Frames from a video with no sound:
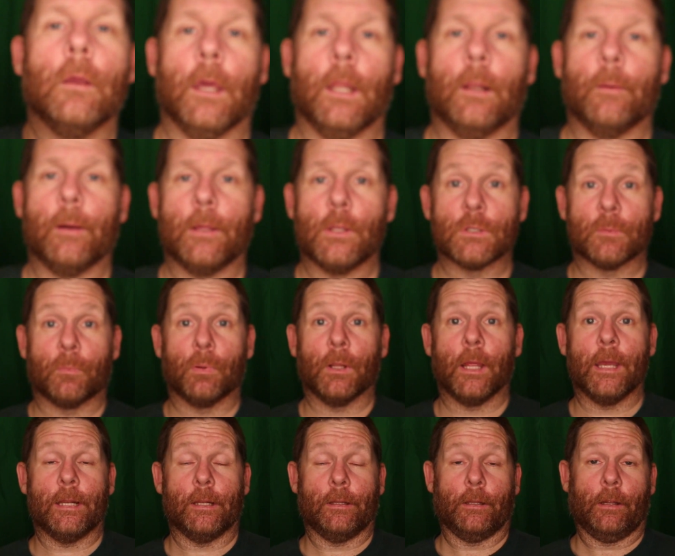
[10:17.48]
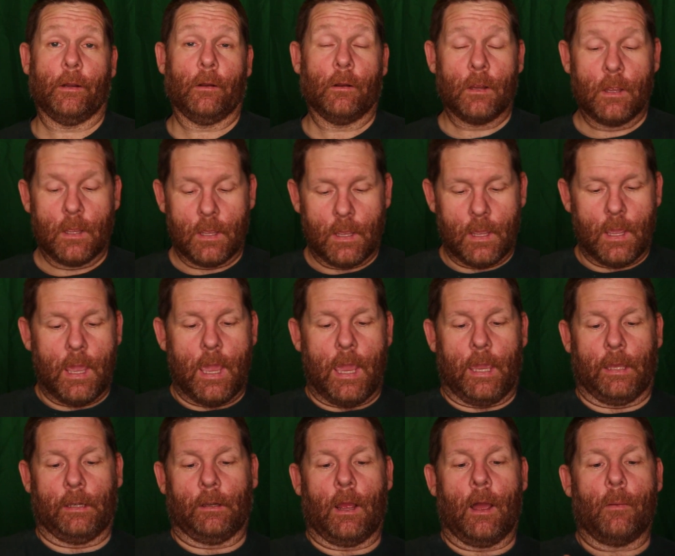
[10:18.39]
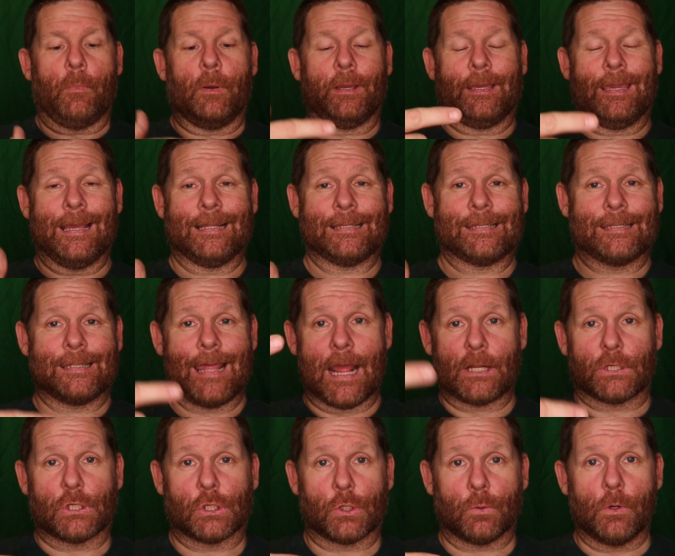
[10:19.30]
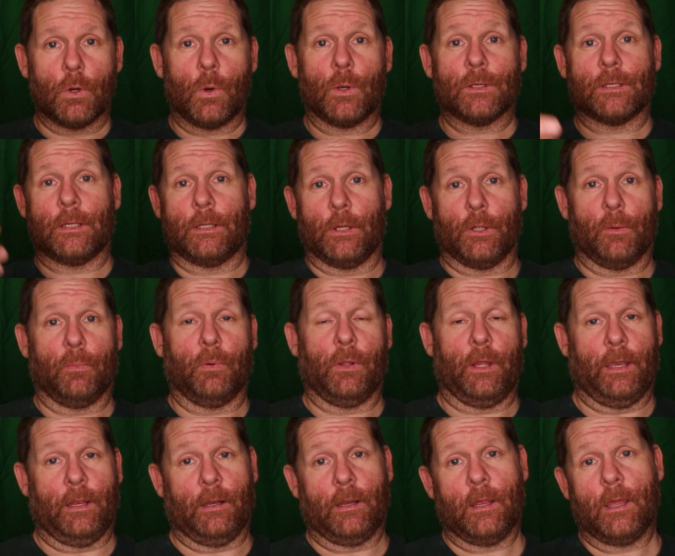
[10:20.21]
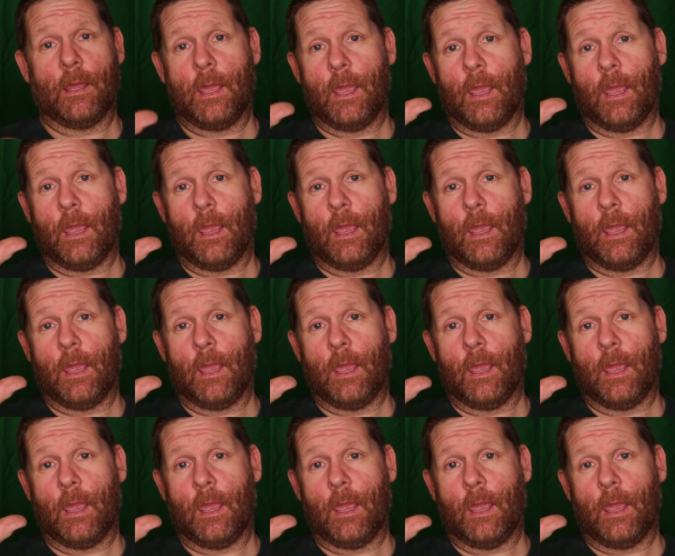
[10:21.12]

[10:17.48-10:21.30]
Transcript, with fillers: Anyway, there's a plate in there. And up against that screw is another plate.